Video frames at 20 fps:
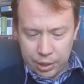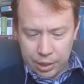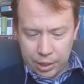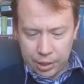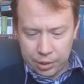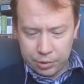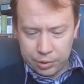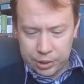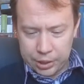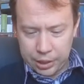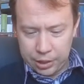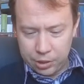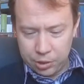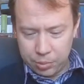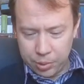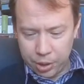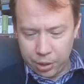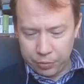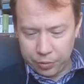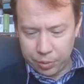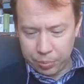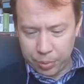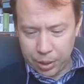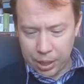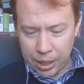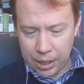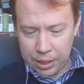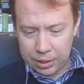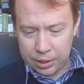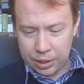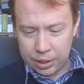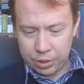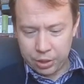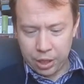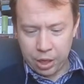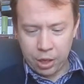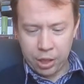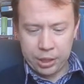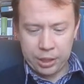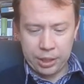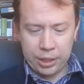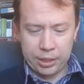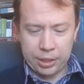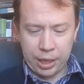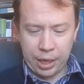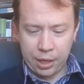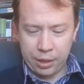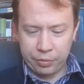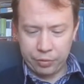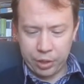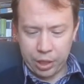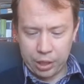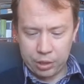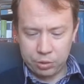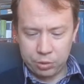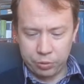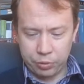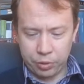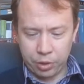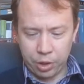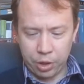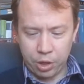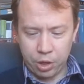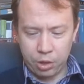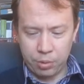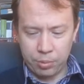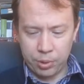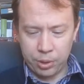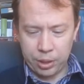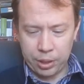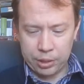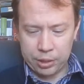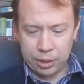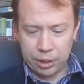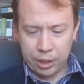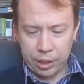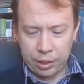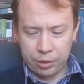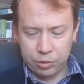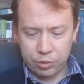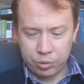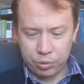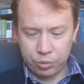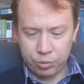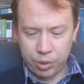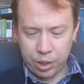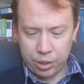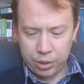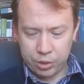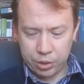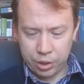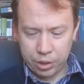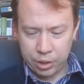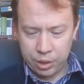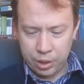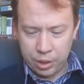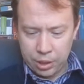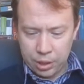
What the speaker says: He seemed to be of the past, his ideas out of touch with the urban intellectual Russia.